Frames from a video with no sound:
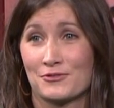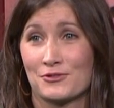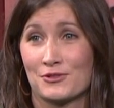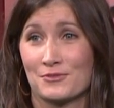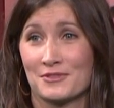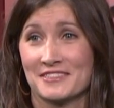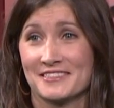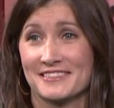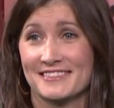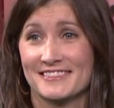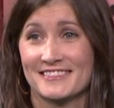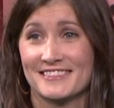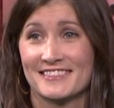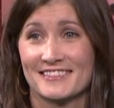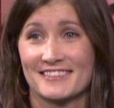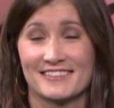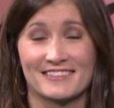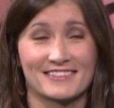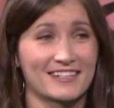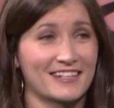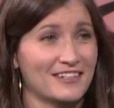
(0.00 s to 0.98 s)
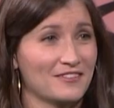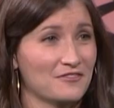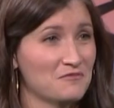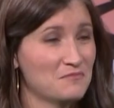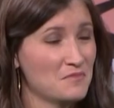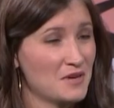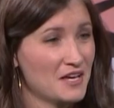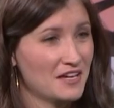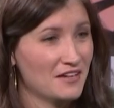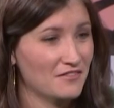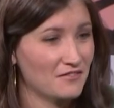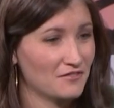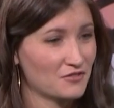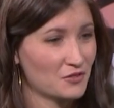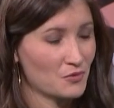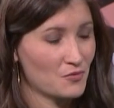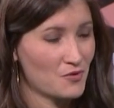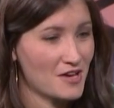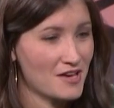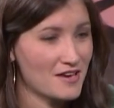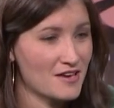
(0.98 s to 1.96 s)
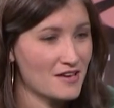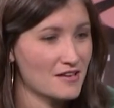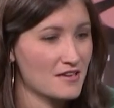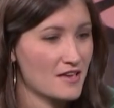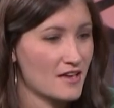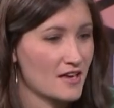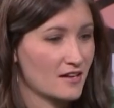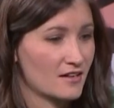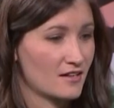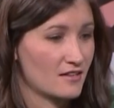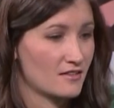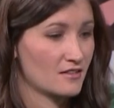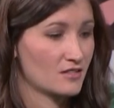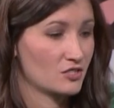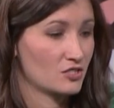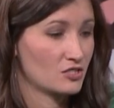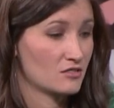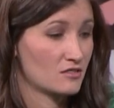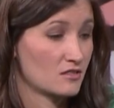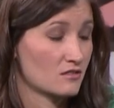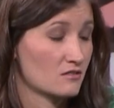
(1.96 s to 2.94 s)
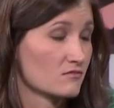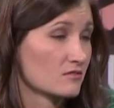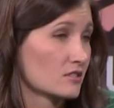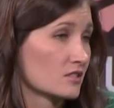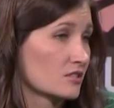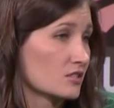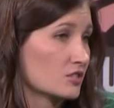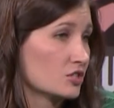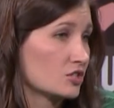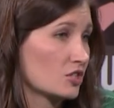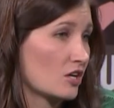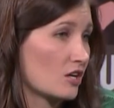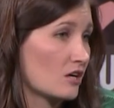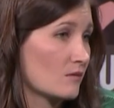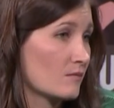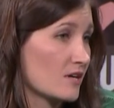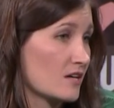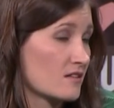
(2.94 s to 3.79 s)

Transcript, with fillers: woman to kind of pave the way, and I think she's done a really good job.